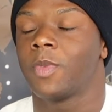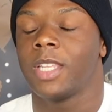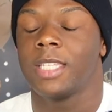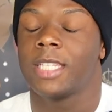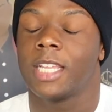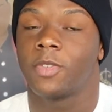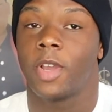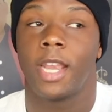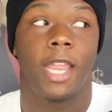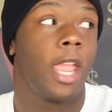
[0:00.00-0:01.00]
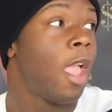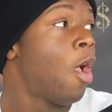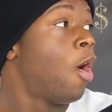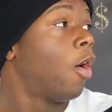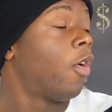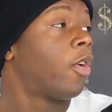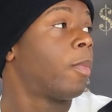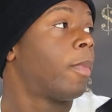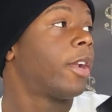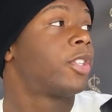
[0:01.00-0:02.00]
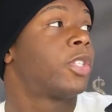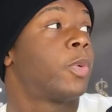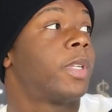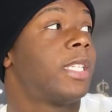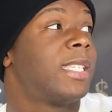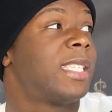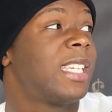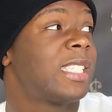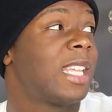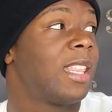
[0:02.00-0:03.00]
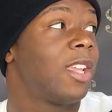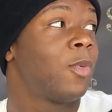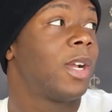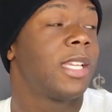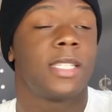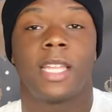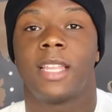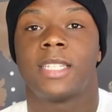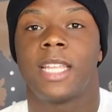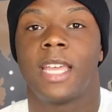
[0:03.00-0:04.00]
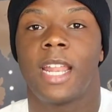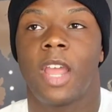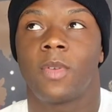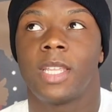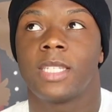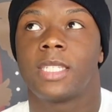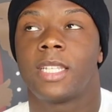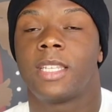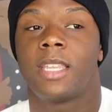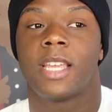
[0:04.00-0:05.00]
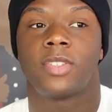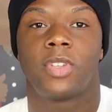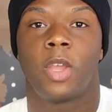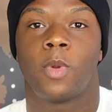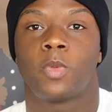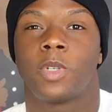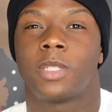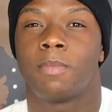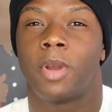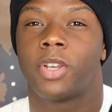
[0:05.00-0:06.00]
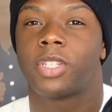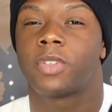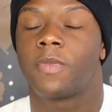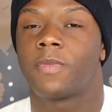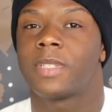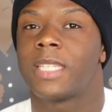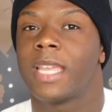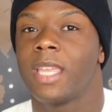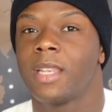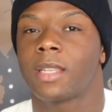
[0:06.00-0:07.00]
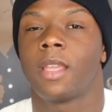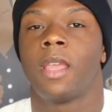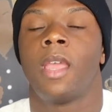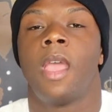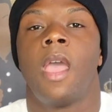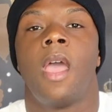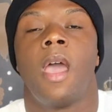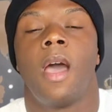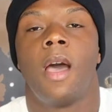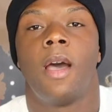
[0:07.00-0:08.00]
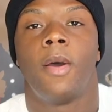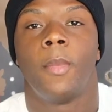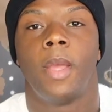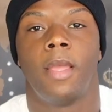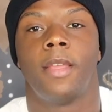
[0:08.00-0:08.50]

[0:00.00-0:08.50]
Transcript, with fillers: release last Friday on March 26th, I think it was. Instead, I released it yesterday, which was March 2nd. Um,